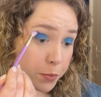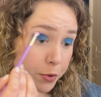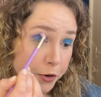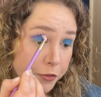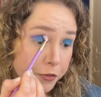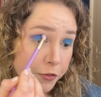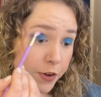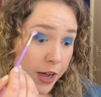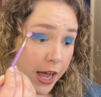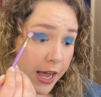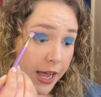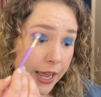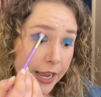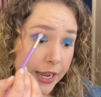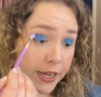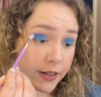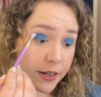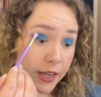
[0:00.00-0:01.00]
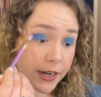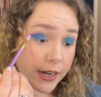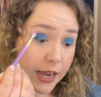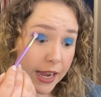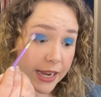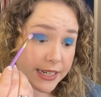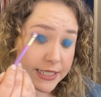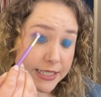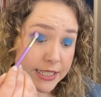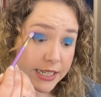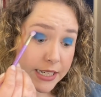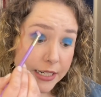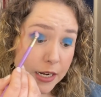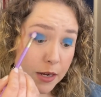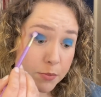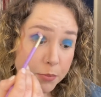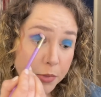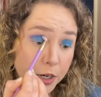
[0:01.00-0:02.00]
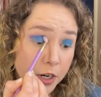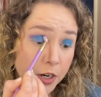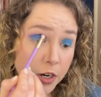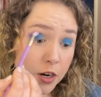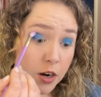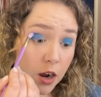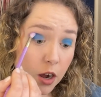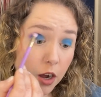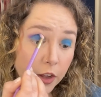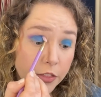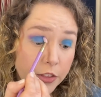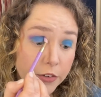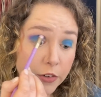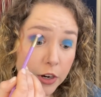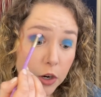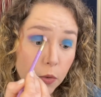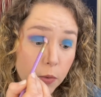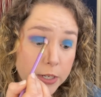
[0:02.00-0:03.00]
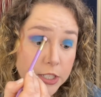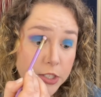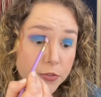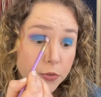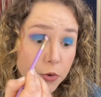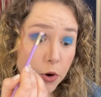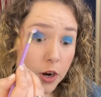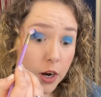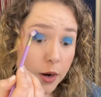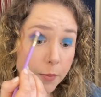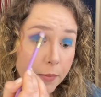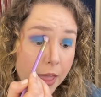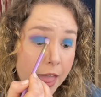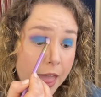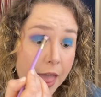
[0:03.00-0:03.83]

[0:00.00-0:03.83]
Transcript: provide an ID number on their request form